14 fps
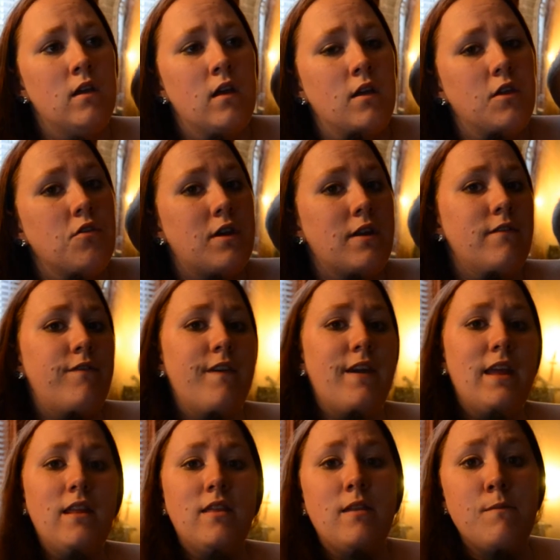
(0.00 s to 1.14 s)
you can
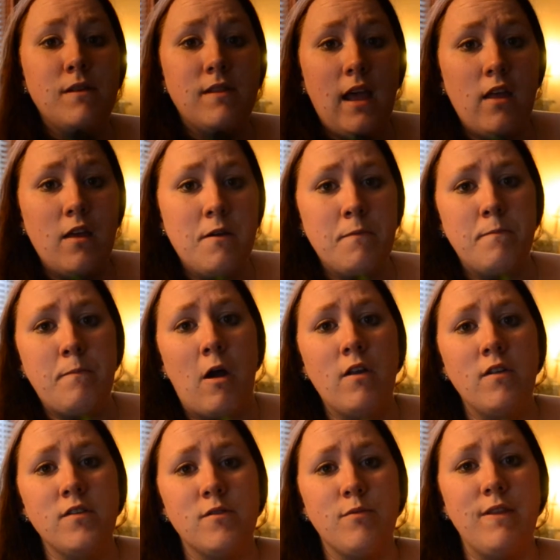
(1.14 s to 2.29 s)
fit the Medela
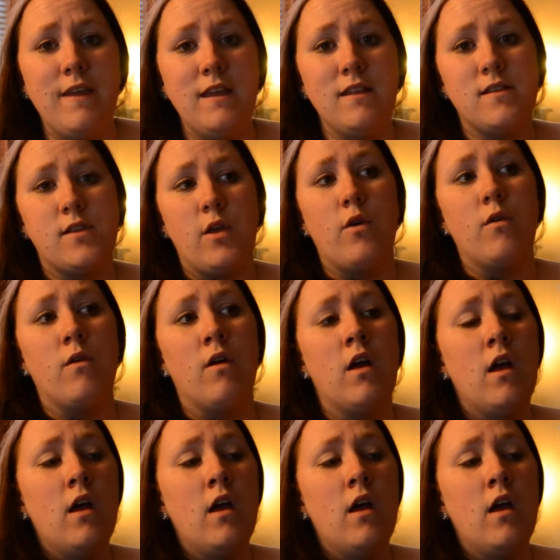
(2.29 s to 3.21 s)
bottles with it, so,